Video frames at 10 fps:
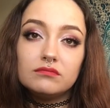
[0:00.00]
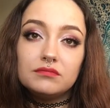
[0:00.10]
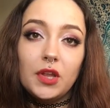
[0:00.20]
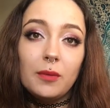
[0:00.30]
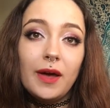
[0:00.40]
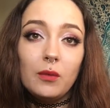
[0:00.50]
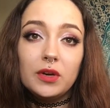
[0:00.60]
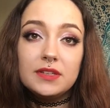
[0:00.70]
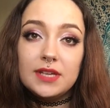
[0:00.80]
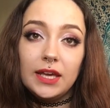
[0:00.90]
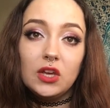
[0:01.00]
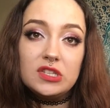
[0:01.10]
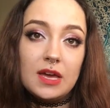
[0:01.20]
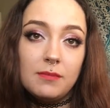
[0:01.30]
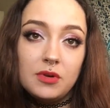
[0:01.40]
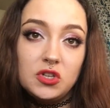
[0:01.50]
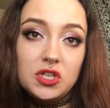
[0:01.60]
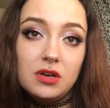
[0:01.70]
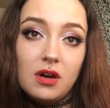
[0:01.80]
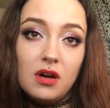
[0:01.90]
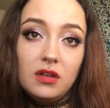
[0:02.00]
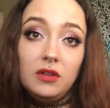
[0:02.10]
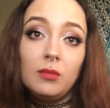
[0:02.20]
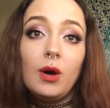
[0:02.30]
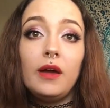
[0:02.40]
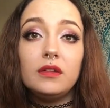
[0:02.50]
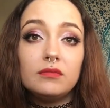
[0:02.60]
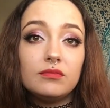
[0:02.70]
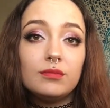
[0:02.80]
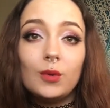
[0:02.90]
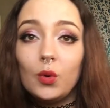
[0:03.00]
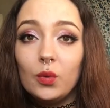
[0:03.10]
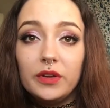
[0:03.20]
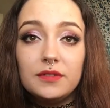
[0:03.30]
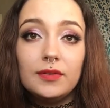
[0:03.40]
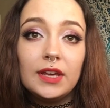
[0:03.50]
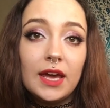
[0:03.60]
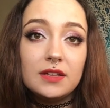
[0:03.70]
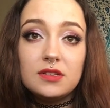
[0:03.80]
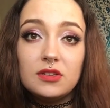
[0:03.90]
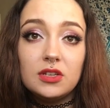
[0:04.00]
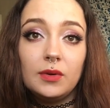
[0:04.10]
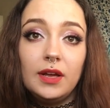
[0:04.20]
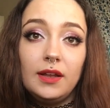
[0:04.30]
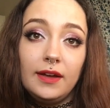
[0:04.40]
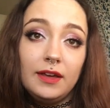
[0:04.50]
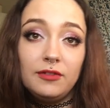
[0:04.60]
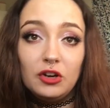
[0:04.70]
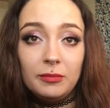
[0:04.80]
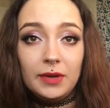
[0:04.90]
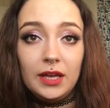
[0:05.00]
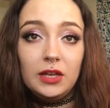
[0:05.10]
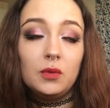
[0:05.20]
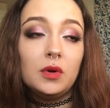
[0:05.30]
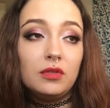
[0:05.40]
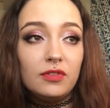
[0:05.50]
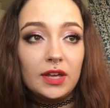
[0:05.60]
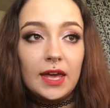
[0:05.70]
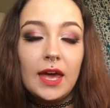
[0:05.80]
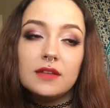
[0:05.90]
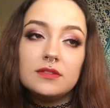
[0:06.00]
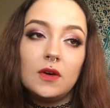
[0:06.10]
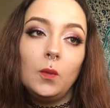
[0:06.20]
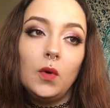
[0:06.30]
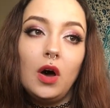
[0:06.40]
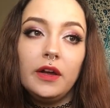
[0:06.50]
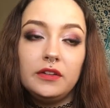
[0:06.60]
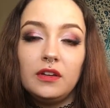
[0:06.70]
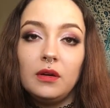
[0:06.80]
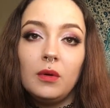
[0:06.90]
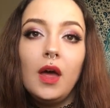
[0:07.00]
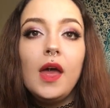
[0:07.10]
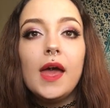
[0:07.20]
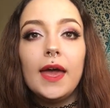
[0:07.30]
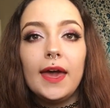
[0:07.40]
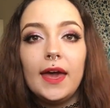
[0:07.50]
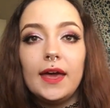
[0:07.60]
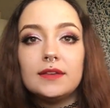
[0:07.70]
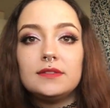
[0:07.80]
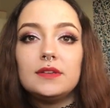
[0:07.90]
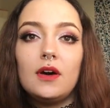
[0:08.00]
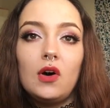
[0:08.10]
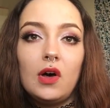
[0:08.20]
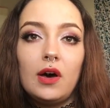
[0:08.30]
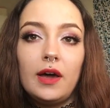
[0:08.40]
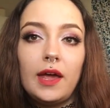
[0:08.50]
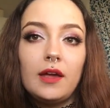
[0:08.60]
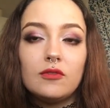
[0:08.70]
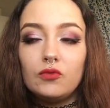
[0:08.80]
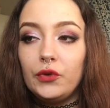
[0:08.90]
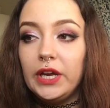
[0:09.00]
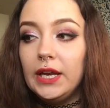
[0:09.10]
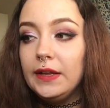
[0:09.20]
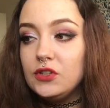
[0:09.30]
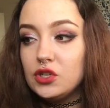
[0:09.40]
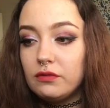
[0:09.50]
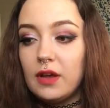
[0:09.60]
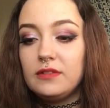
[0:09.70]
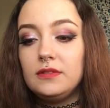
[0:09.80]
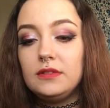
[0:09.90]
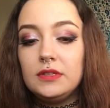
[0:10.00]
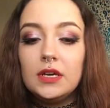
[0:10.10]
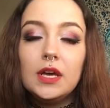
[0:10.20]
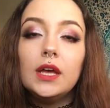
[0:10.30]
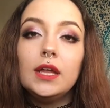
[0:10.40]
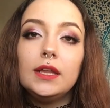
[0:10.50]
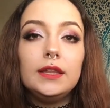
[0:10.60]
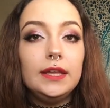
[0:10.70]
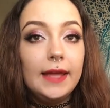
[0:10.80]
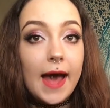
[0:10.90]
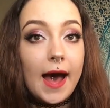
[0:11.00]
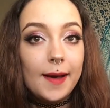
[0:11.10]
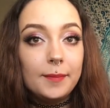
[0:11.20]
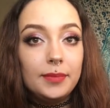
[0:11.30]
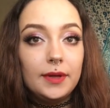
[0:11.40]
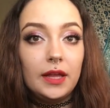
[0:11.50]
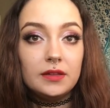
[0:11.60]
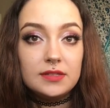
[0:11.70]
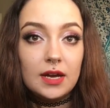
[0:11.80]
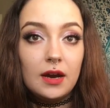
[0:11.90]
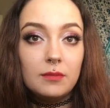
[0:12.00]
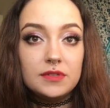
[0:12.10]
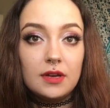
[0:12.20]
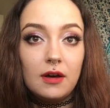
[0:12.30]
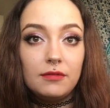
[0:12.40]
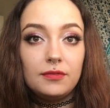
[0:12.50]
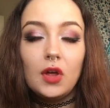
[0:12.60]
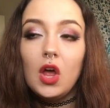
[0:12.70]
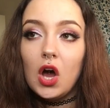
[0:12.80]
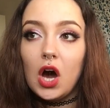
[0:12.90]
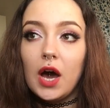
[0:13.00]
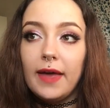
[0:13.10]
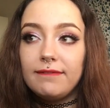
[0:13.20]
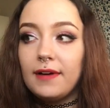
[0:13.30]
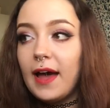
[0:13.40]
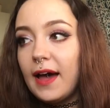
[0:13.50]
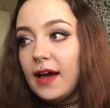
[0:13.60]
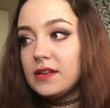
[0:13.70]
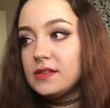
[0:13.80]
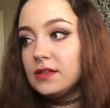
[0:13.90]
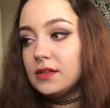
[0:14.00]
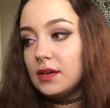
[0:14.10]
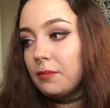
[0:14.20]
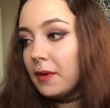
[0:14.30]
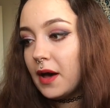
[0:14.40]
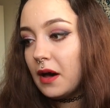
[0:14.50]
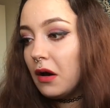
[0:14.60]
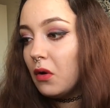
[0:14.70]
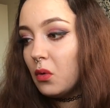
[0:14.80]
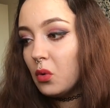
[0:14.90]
you might want to take your temperature, you might always forget to do it, like if you're me, you will forget. So what I do is I really trust the app, in terms of, I've had about